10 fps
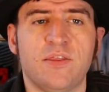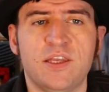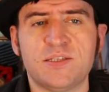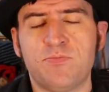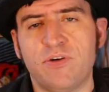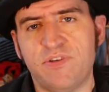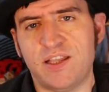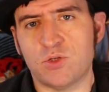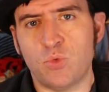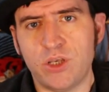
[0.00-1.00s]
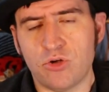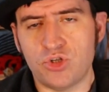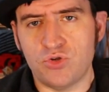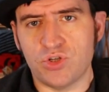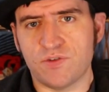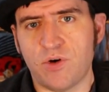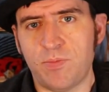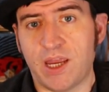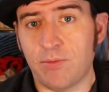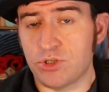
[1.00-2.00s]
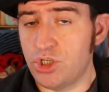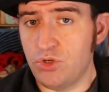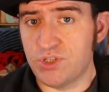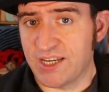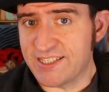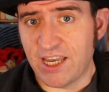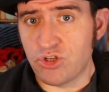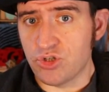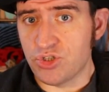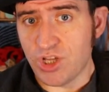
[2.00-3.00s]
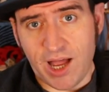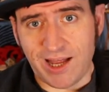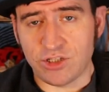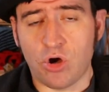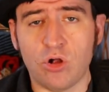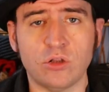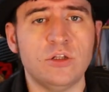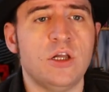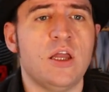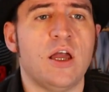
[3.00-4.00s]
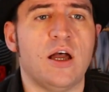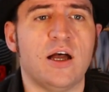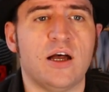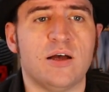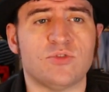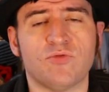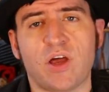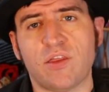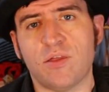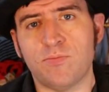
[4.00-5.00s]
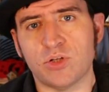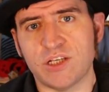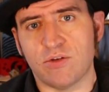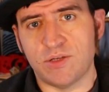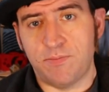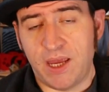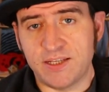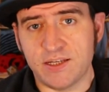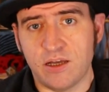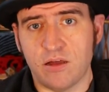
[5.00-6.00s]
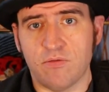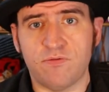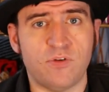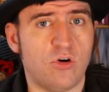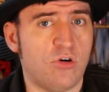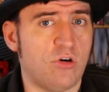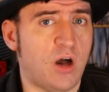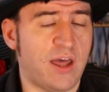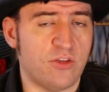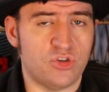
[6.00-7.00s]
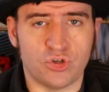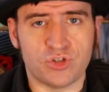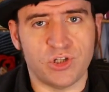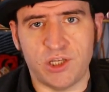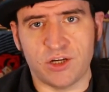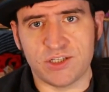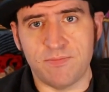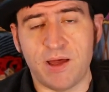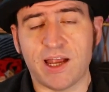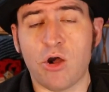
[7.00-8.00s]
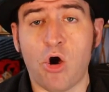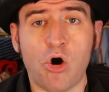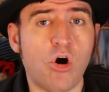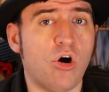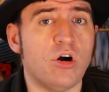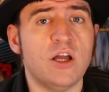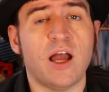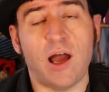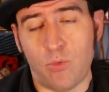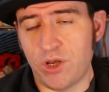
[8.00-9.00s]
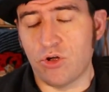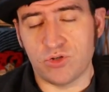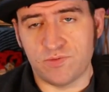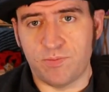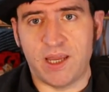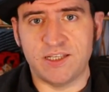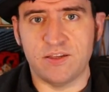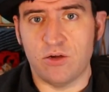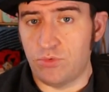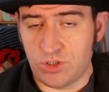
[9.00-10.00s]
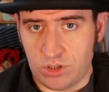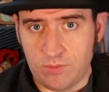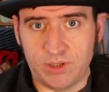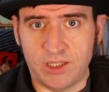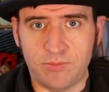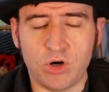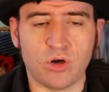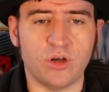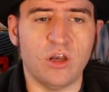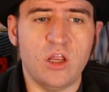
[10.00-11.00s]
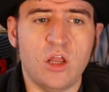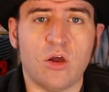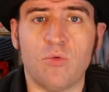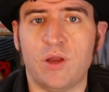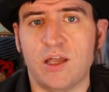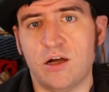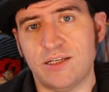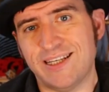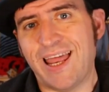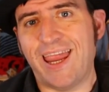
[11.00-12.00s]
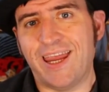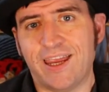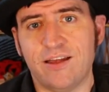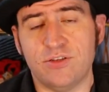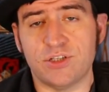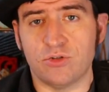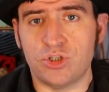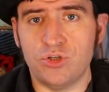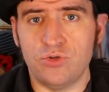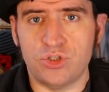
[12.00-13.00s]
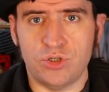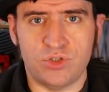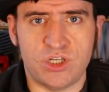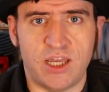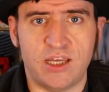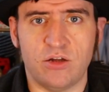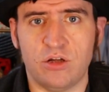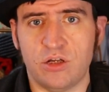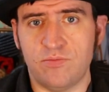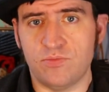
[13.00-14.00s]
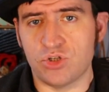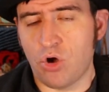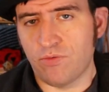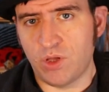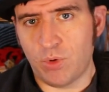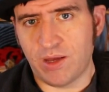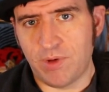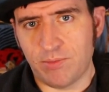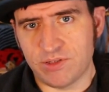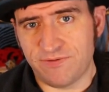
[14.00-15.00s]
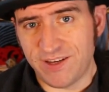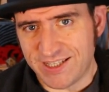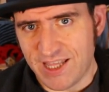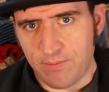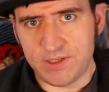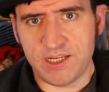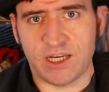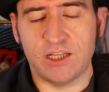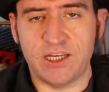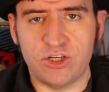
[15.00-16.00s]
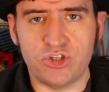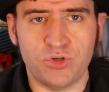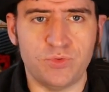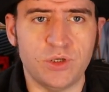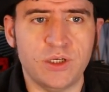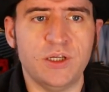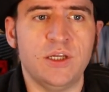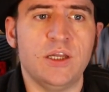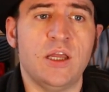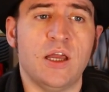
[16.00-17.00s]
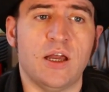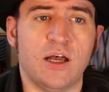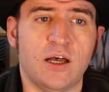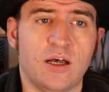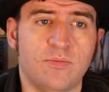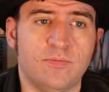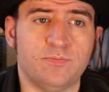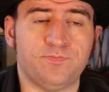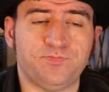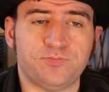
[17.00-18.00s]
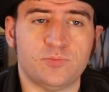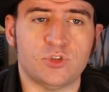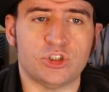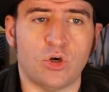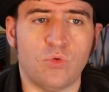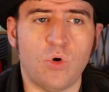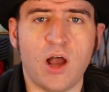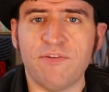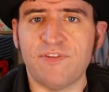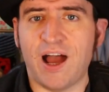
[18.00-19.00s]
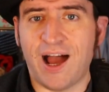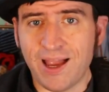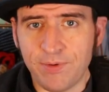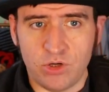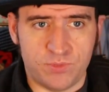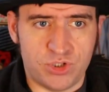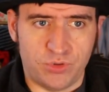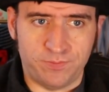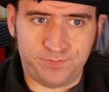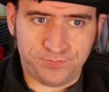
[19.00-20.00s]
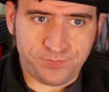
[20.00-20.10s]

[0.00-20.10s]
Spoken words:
This prevents Windows users from being able to use extensions at all. So rather than put out a beta for either just Linux and Mac or a Windows beta that was completely broken, we are delaying it until Tuesday. So hopefully we can be able to fix that particular issue. So what have I been up to?